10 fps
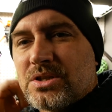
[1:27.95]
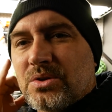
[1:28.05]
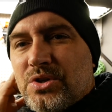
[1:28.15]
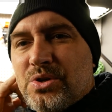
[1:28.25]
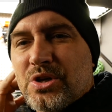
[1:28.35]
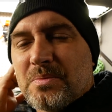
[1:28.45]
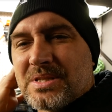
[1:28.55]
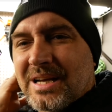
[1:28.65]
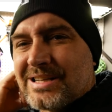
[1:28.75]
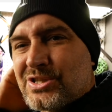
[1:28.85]
on YouTube is
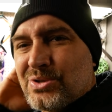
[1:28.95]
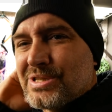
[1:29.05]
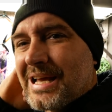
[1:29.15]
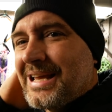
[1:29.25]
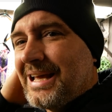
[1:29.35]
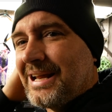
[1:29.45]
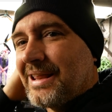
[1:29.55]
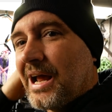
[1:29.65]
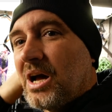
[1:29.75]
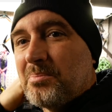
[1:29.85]
like as soon as they get it,
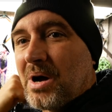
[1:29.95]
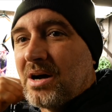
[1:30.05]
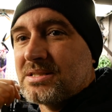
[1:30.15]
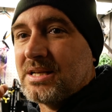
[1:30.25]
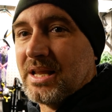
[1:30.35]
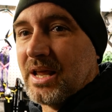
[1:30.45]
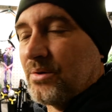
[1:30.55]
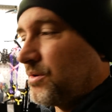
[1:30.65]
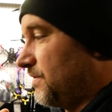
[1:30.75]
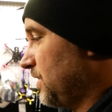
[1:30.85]
they unbox it and they
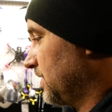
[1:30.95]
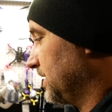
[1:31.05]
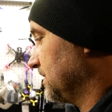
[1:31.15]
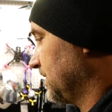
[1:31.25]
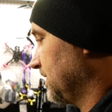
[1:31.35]
review it.